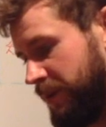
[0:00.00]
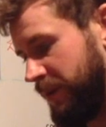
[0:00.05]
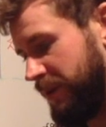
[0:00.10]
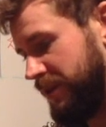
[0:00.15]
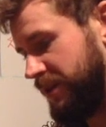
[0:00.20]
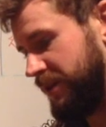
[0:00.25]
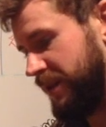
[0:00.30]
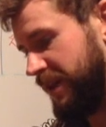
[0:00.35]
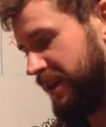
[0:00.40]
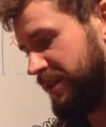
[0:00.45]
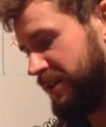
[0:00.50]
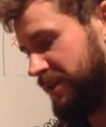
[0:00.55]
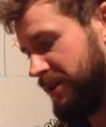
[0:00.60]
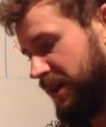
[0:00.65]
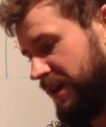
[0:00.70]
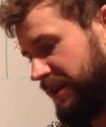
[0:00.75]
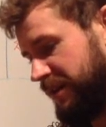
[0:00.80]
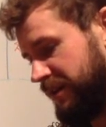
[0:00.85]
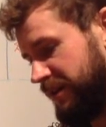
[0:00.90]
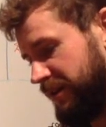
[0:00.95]
which stays
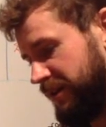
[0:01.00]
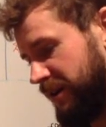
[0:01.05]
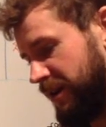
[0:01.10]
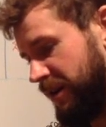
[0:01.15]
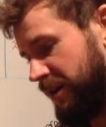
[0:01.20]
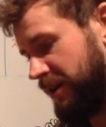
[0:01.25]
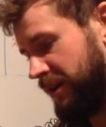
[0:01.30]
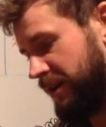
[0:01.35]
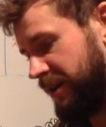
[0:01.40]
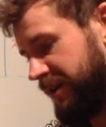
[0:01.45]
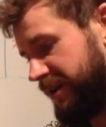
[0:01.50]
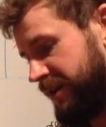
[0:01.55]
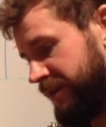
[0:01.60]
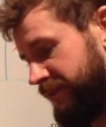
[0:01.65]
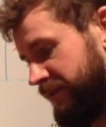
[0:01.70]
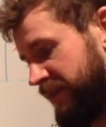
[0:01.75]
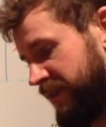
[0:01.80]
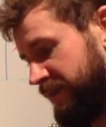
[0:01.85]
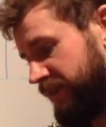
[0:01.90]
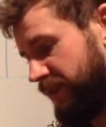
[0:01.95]
nice and dark like a
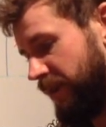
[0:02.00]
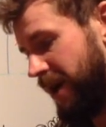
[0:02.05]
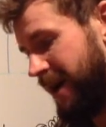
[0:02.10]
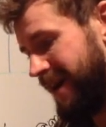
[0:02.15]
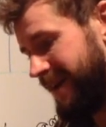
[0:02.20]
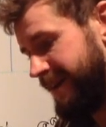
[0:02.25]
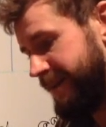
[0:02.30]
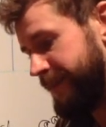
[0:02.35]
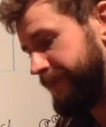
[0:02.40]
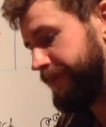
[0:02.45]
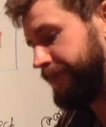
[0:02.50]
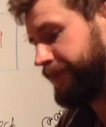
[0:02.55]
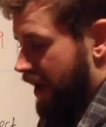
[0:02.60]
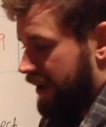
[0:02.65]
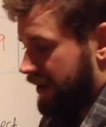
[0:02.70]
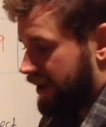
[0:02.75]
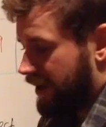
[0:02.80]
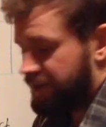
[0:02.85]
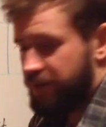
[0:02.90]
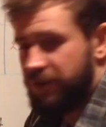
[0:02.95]
red wine.
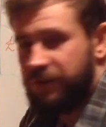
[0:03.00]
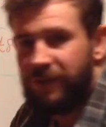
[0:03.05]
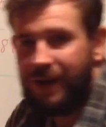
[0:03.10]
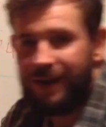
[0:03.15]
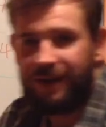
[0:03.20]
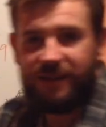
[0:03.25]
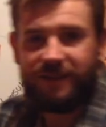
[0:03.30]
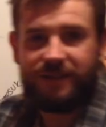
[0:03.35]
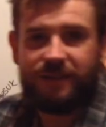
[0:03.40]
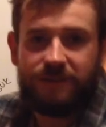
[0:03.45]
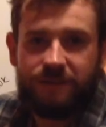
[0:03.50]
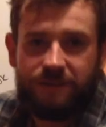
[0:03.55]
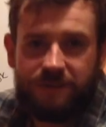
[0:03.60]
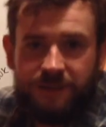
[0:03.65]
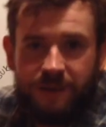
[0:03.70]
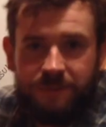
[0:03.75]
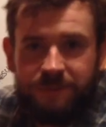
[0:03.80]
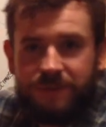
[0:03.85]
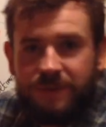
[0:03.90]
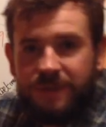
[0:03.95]
Given the fact that this is a
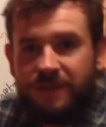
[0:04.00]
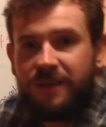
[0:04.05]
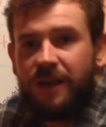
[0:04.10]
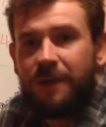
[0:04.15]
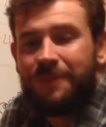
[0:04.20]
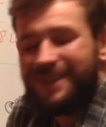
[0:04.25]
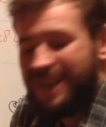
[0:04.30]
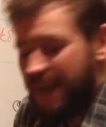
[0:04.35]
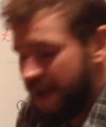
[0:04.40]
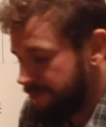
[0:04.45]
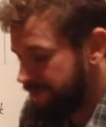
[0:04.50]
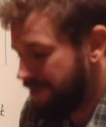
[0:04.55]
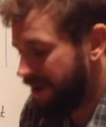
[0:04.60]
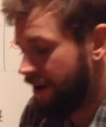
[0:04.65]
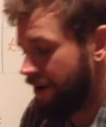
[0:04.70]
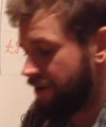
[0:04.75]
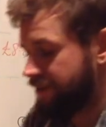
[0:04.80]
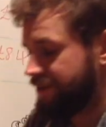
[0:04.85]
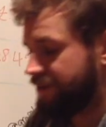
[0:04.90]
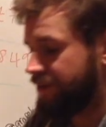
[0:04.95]
sub
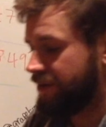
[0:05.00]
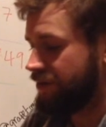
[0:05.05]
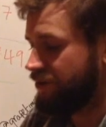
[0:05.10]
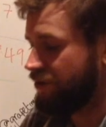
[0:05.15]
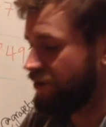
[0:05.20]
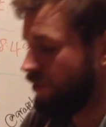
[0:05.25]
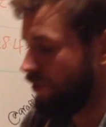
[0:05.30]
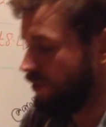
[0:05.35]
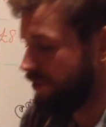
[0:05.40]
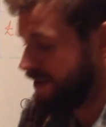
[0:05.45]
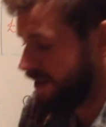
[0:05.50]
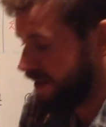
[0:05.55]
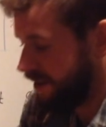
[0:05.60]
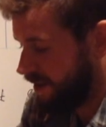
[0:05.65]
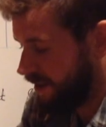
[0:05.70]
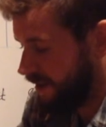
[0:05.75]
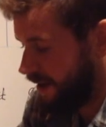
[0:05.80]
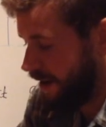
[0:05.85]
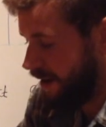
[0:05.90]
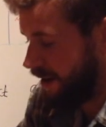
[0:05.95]
£10
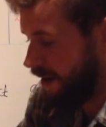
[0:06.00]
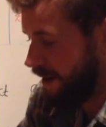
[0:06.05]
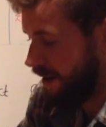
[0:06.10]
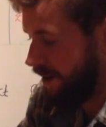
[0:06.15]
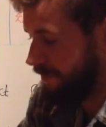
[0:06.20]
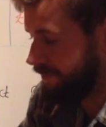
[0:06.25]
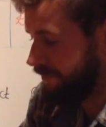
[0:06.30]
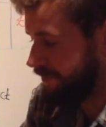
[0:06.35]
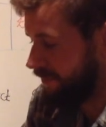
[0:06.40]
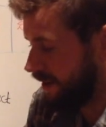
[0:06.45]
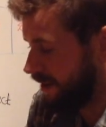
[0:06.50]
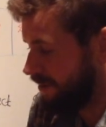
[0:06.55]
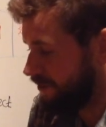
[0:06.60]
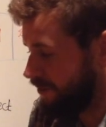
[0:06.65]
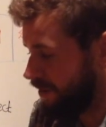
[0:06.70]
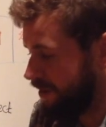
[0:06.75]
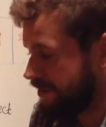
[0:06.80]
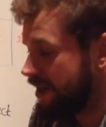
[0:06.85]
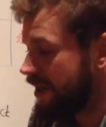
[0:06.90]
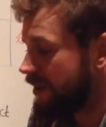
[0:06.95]
tawny, there's
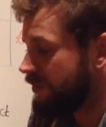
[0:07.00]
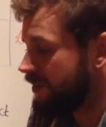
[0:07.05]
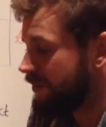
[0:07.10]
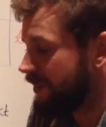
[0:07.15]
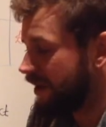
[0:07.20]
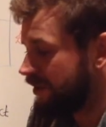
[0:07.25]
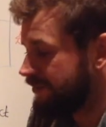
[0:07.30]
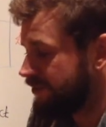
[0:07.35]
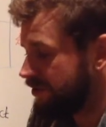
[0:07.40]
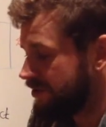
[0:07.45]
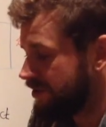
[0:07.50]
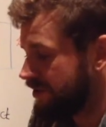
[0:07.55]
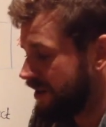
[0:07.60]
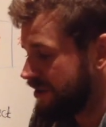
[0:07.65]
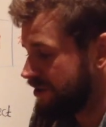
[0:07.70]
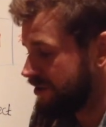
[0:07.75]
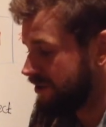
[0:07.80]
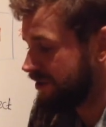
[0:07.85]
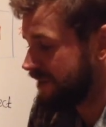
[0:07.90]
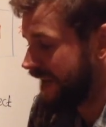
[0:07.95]
not a terrible amount of
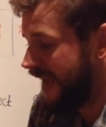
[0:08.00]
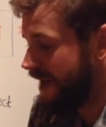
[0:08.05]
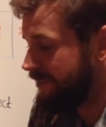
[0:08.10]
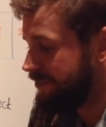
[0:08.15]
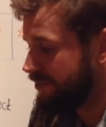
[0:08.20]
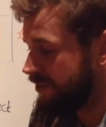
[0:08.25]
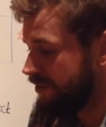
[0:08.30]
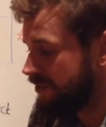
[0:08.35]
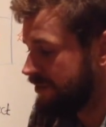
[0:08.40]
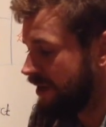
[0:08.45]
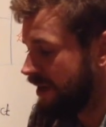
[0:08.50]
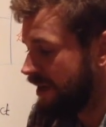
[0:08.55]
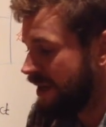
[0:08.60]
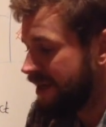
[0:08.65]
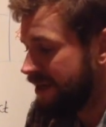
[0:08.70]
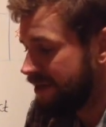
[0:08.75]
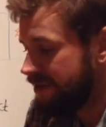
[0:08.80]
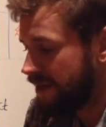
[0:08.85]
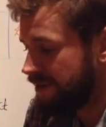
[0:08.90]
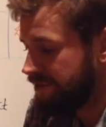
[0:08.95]
oxidation that's happened.
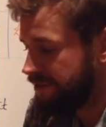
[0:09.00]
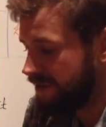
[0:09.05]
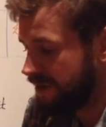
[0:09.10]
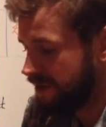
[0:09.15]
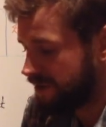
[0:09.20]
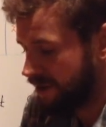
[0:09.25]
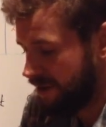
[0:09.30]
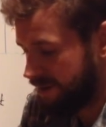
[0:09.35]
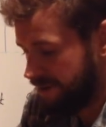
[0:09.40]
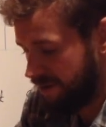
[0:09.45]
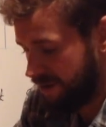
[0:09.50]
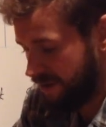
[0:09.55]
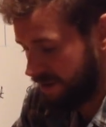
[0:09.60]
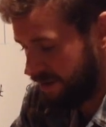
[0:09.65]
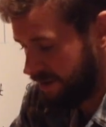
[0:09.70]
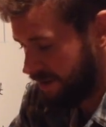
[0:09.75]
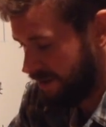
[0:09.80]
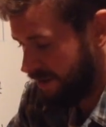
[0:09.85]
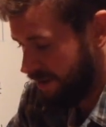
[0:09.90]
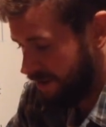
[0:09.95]
Definitely nothing
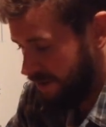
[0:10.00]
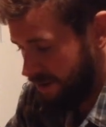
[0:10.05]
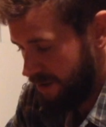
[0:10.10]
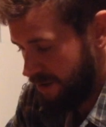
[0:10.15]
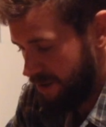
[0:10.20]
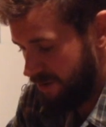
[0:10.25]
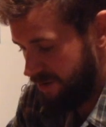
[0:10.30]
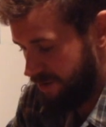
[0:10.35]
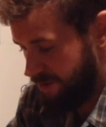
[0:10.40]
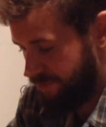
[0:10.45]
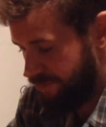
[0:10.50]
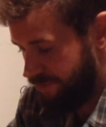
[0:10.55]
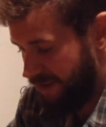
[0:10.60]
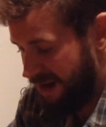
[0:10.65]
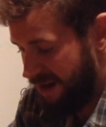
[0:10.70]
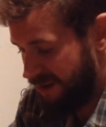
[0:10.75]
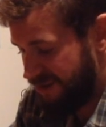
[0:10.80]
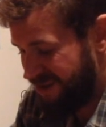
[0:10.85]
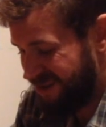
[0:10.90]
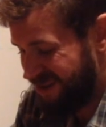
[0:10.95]
on the
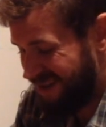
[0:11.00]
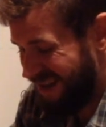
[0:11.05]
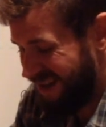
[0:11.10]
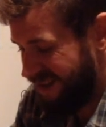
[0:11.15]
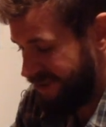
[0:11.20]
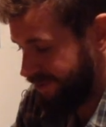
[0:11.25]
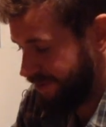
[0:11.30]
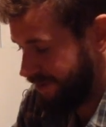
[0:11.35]
brown side of